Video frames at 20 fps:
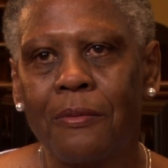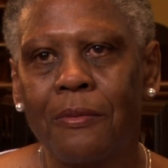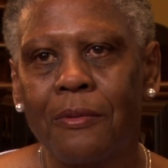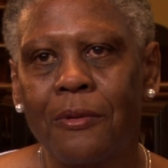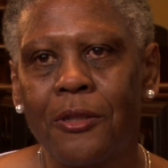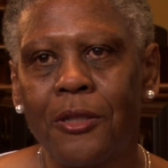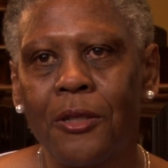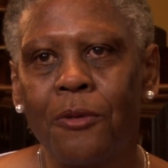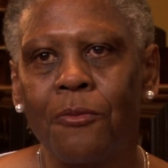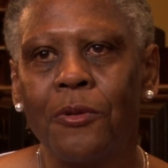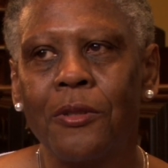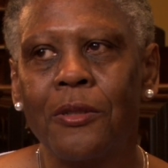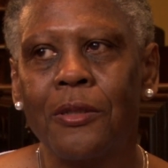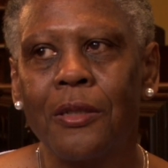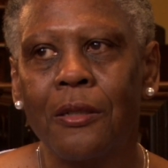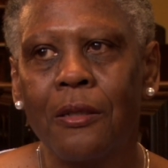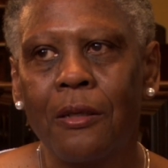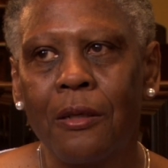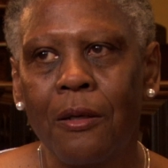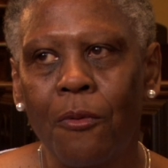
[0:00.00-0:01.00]
She was
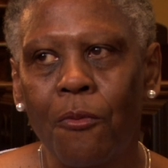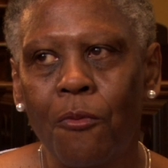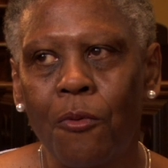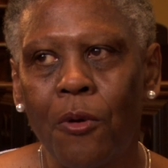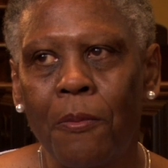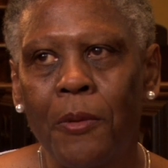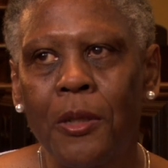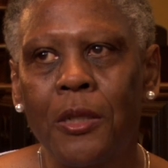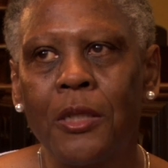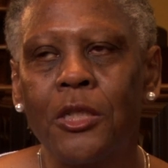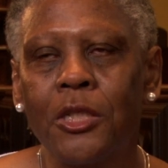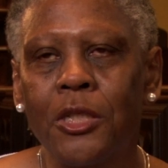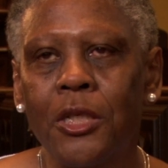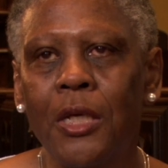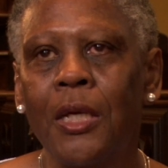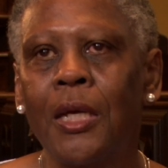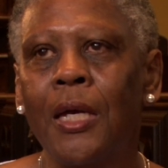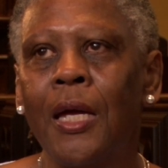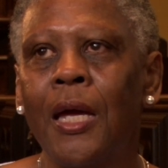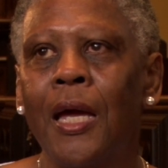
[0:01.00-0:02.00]
a good woman.
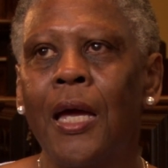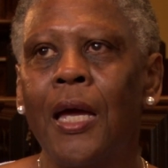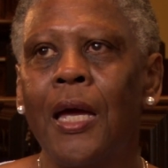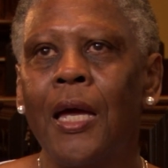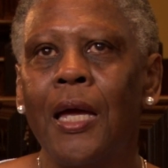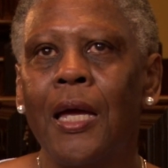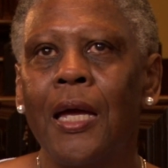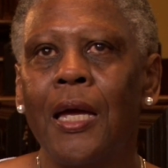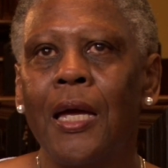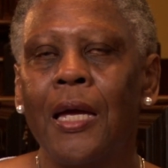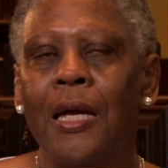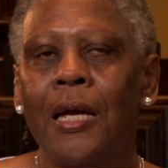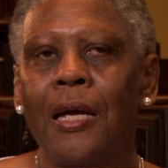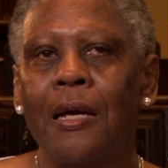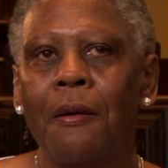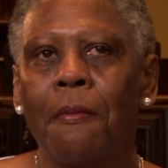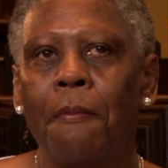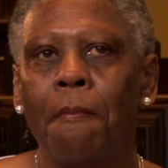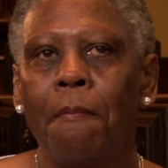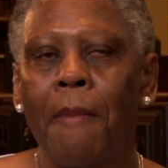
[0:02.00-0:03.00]
And
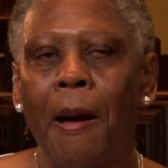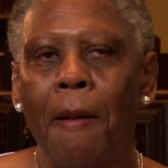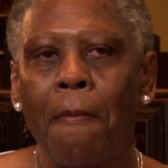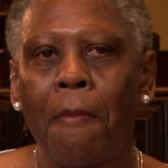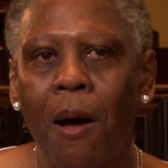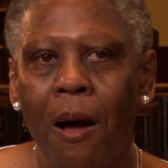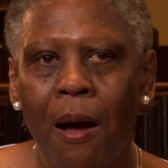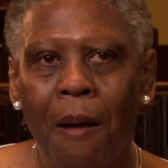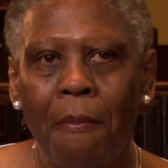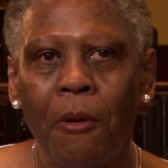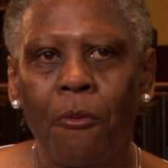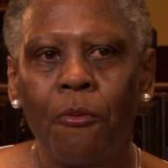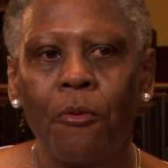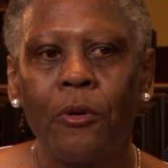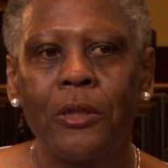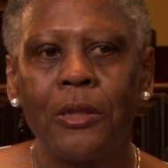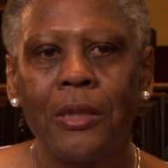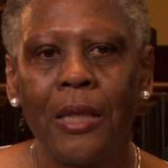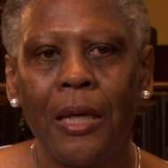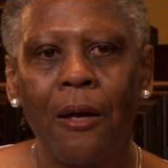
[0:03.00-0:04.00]
my mama
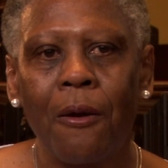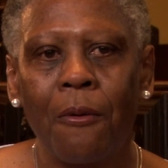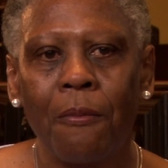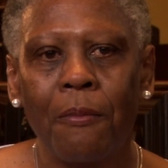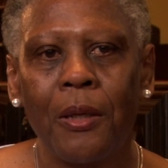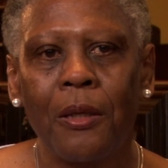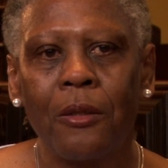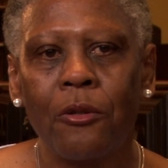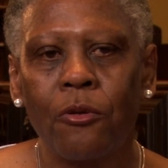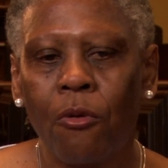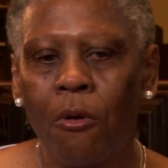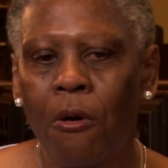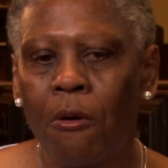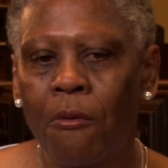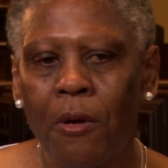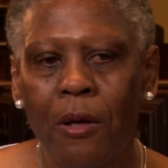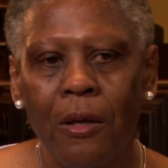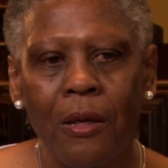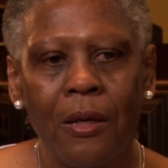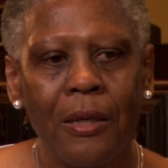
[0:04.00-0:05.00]
would tell me,
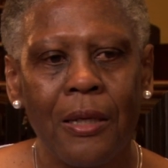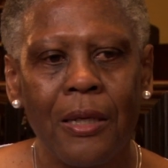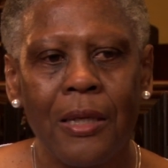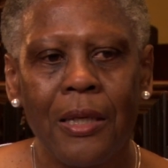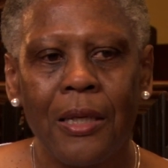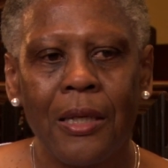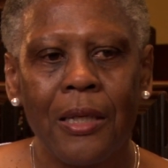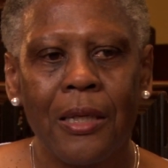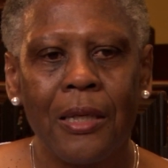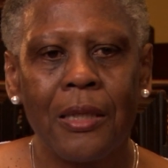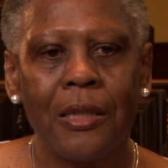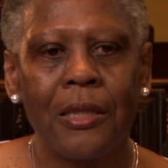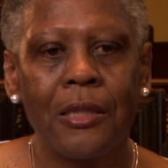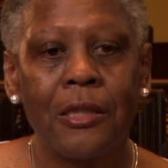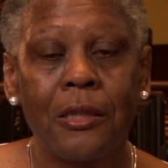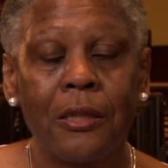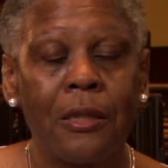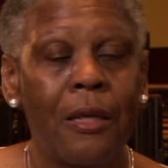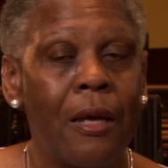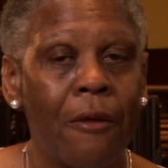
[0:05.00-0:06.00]
Dora,
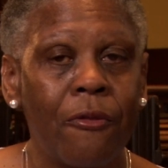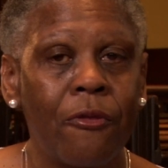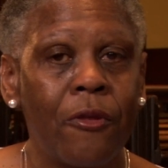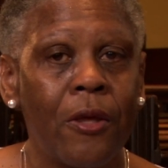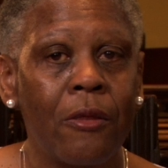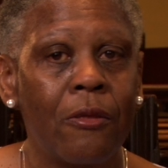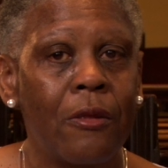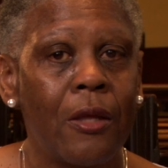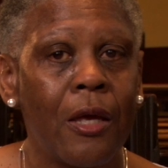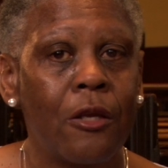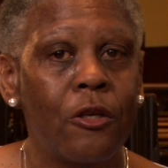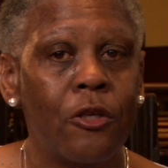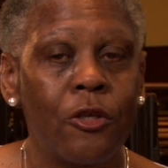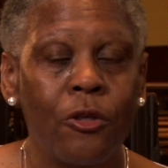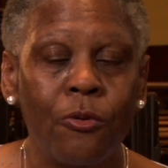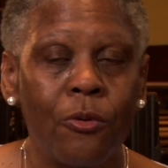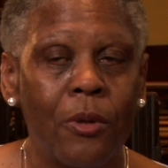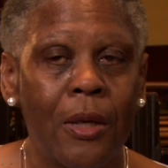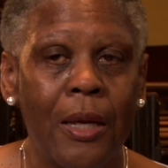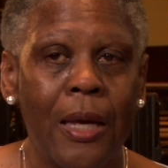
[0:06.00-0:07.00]
it's nothing that
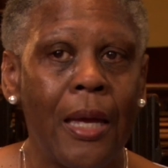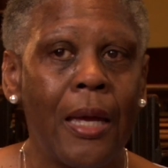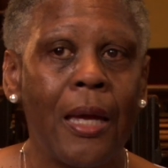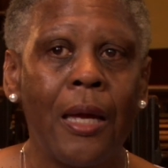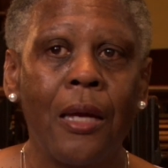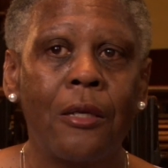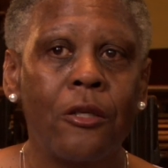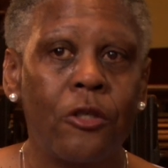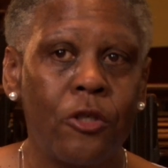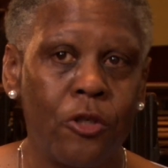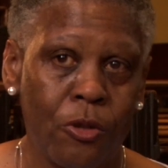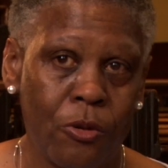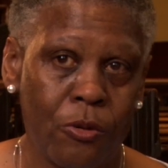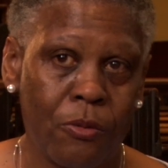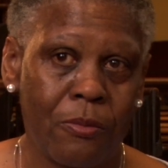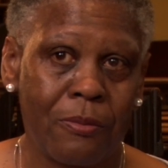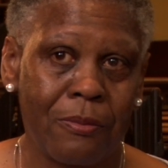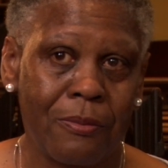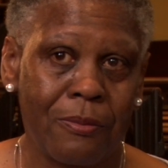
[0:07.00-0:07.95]
you can't do.